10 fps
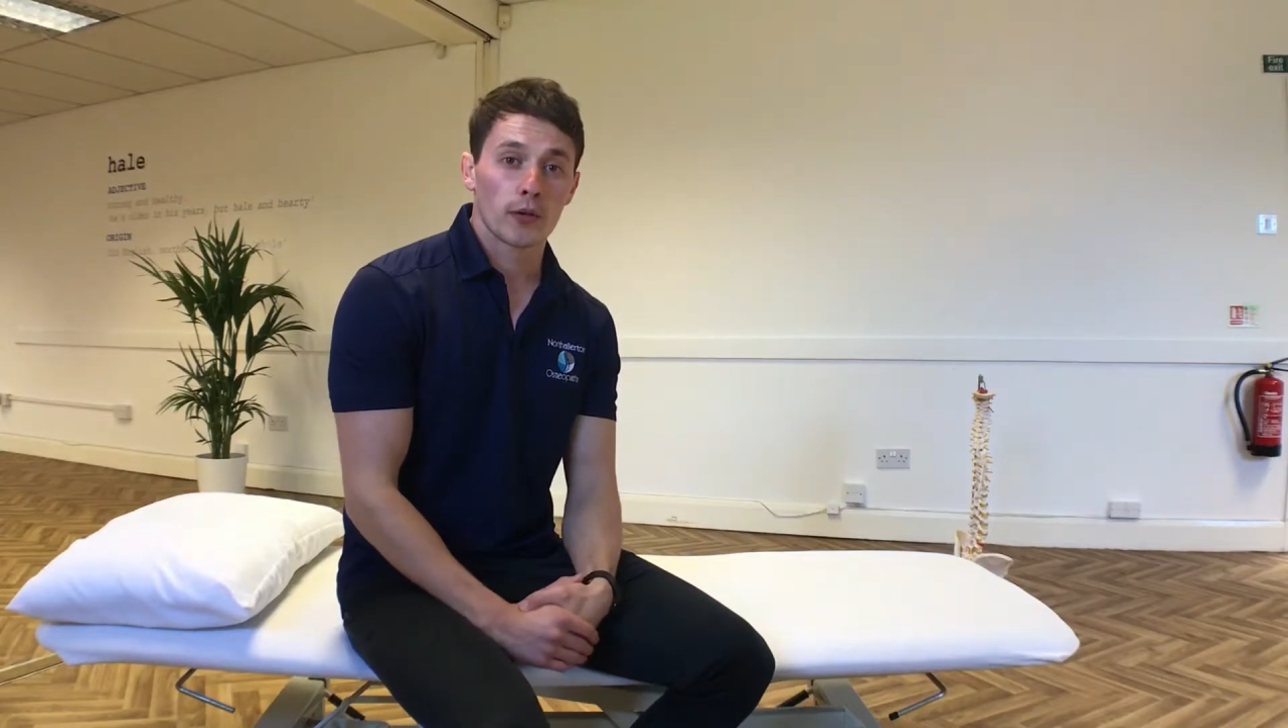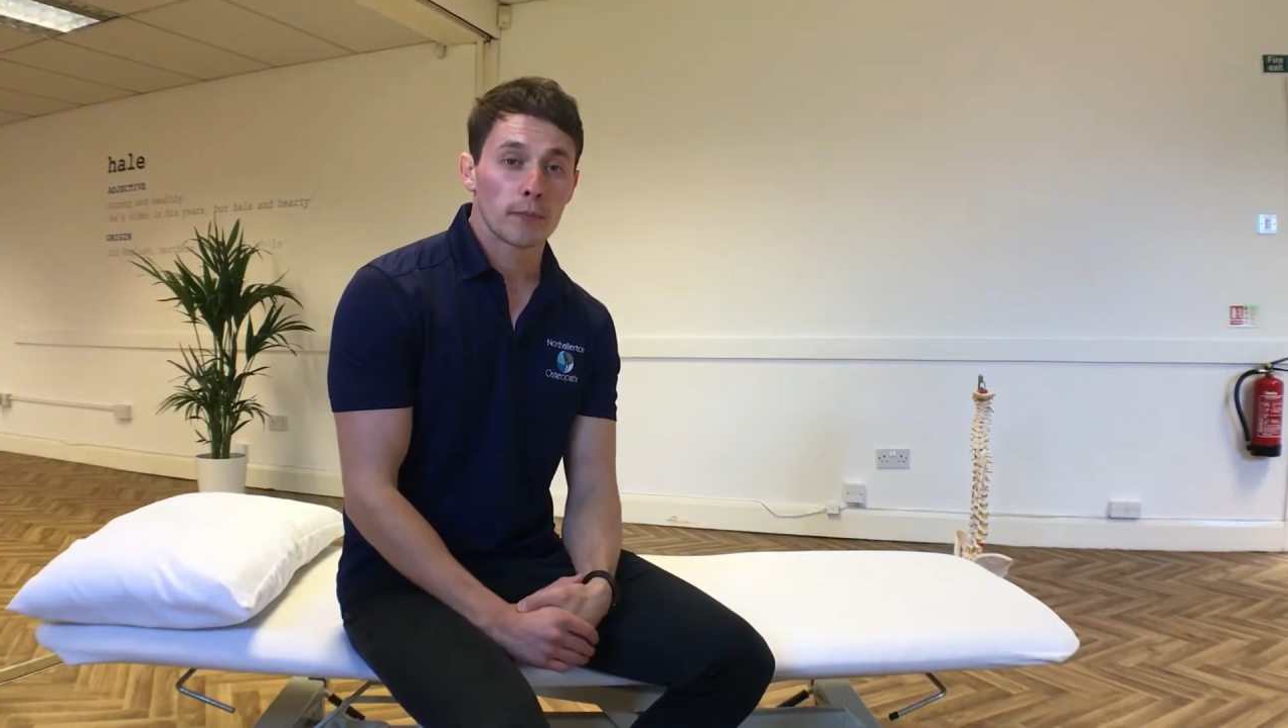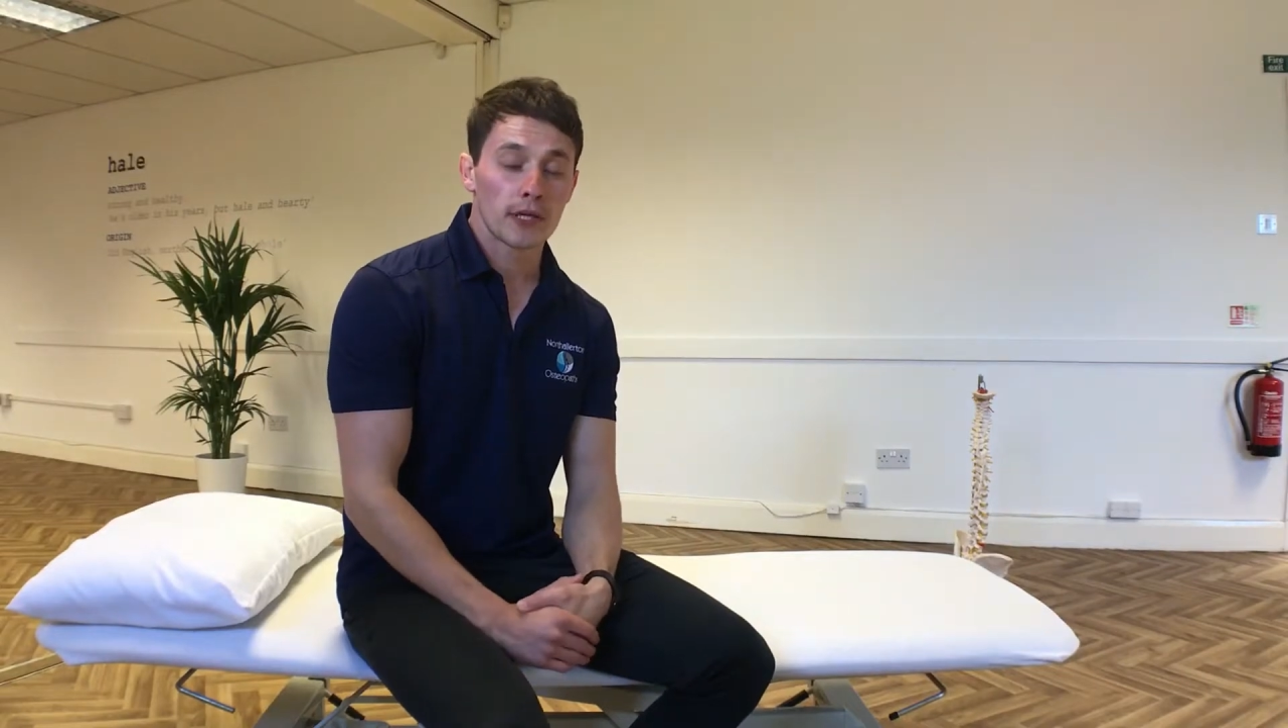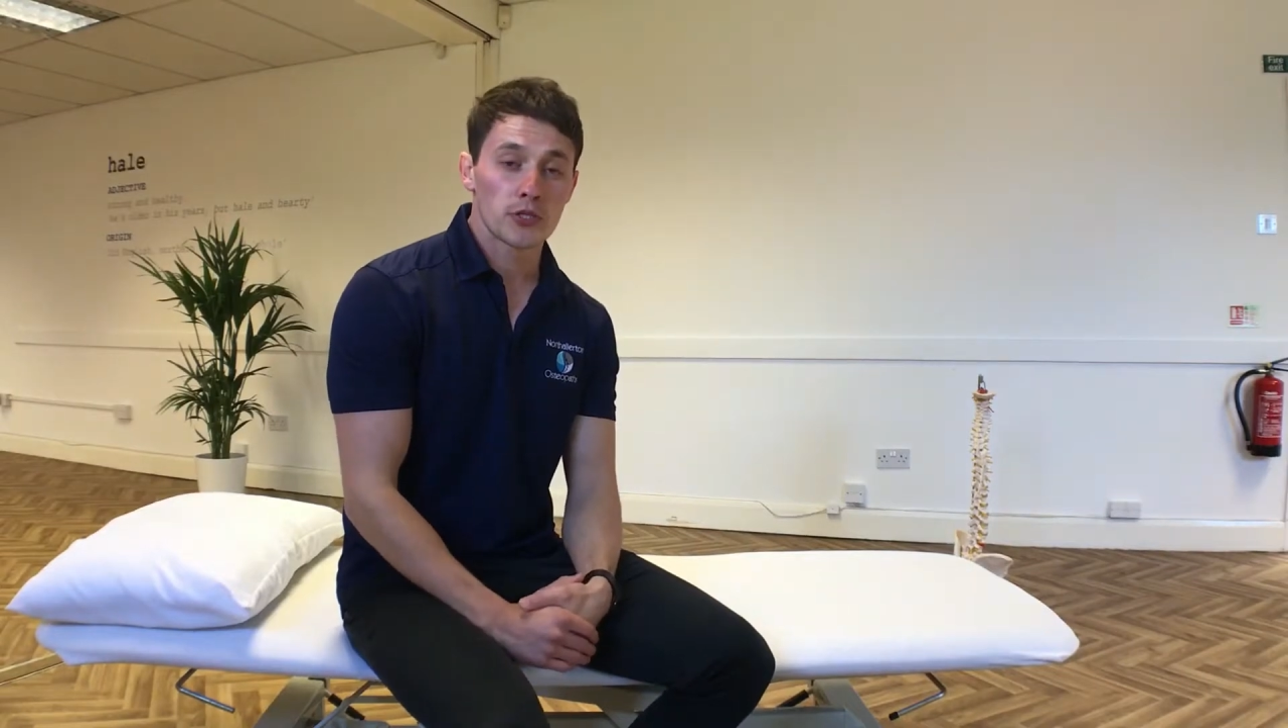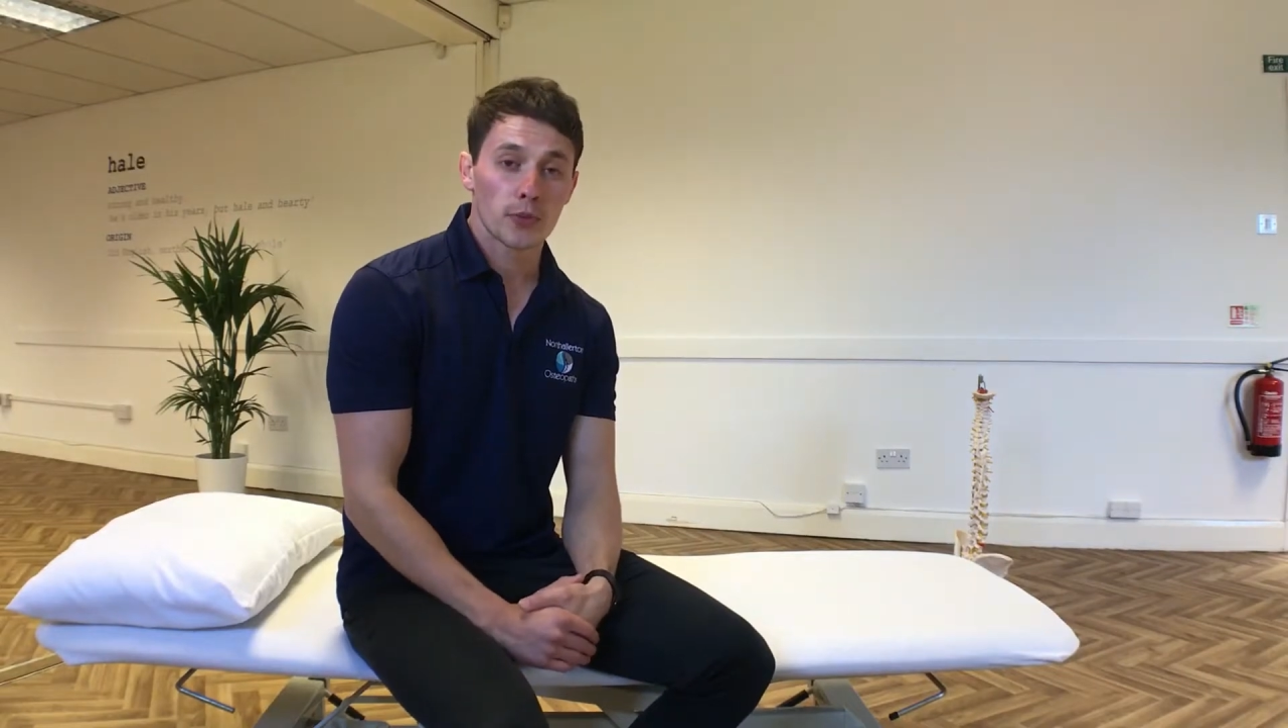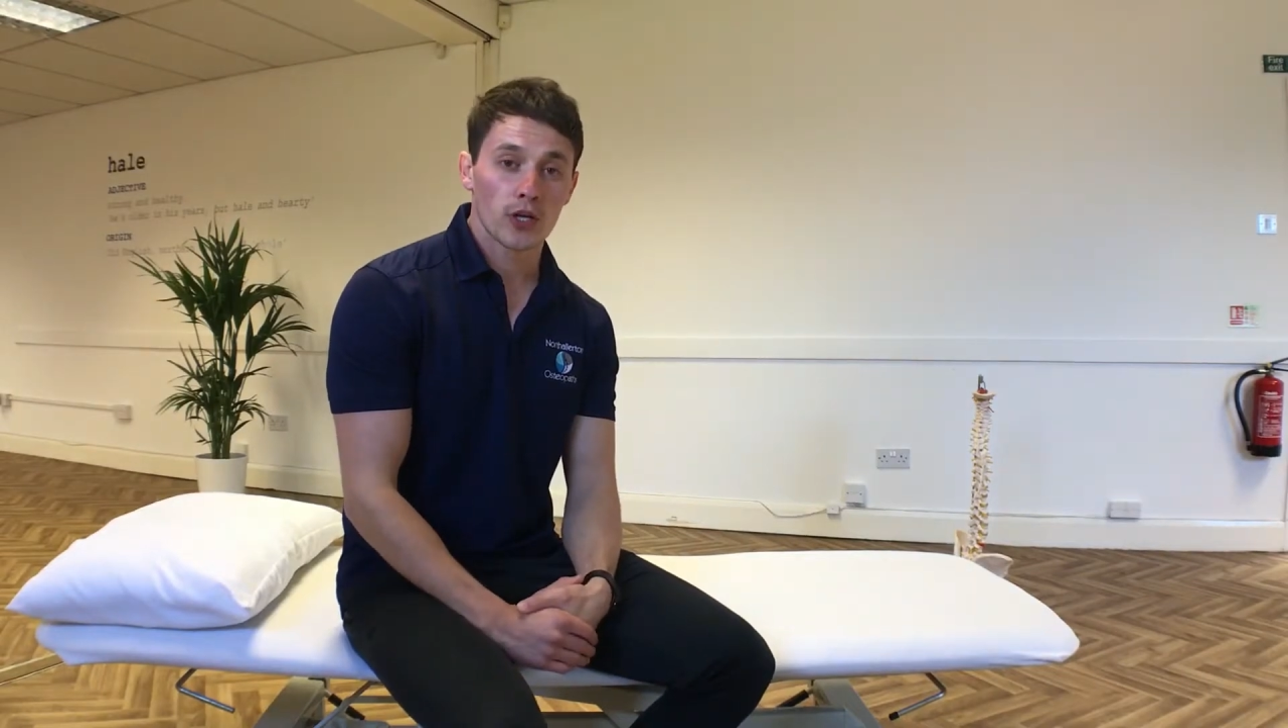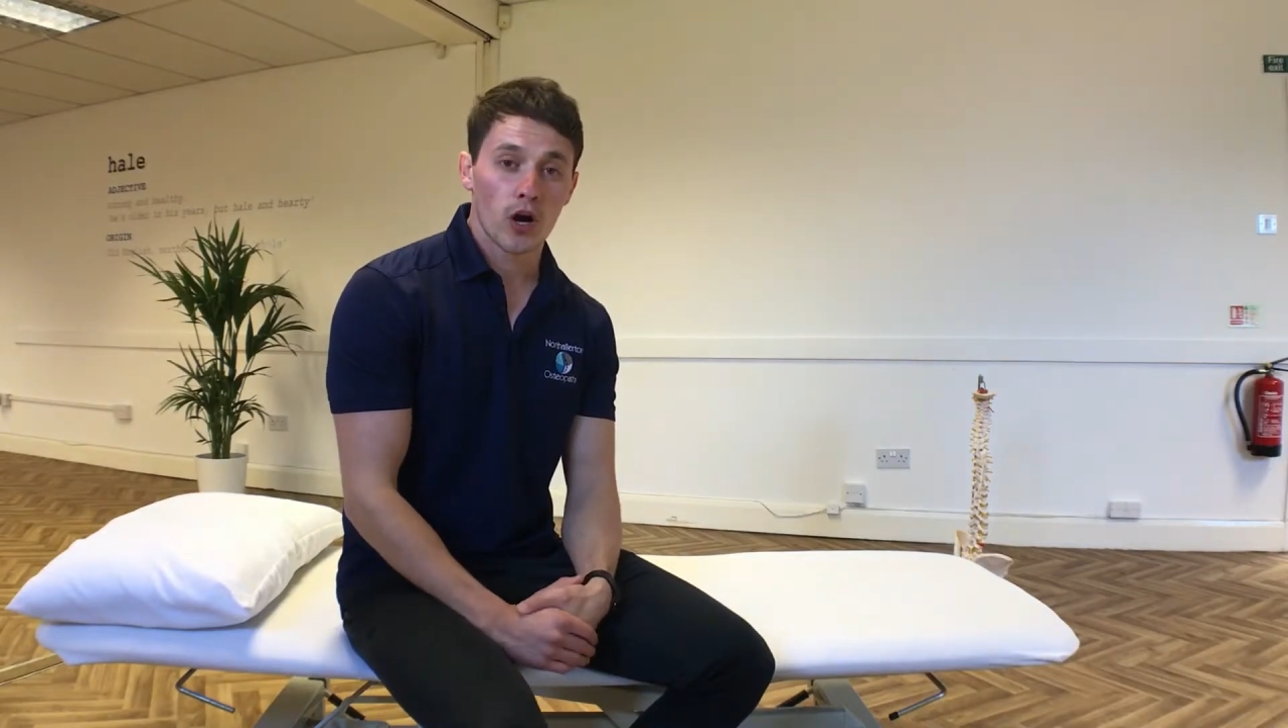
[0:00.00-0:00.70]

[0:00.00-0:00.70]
impingement